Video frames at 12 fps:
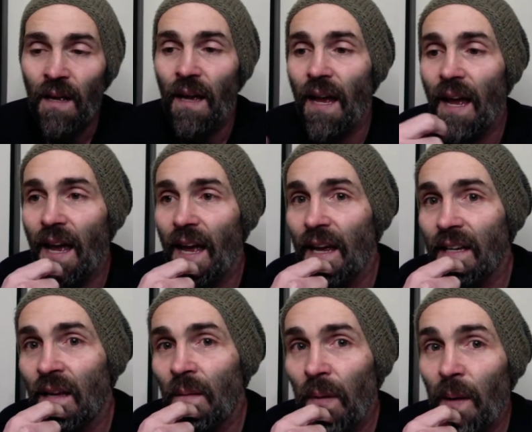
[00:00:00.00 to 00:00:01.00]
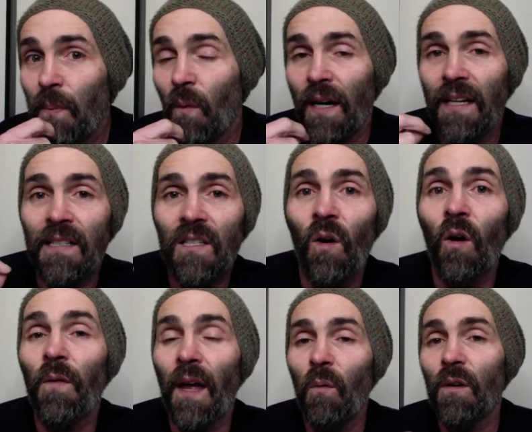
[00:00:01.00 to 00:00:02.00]
And people were getting
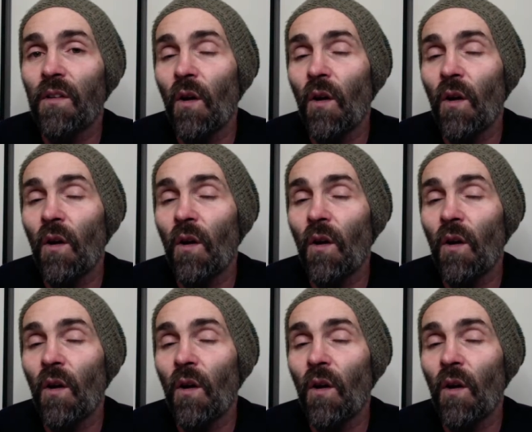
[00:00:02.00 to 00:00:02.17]
told they wouldn't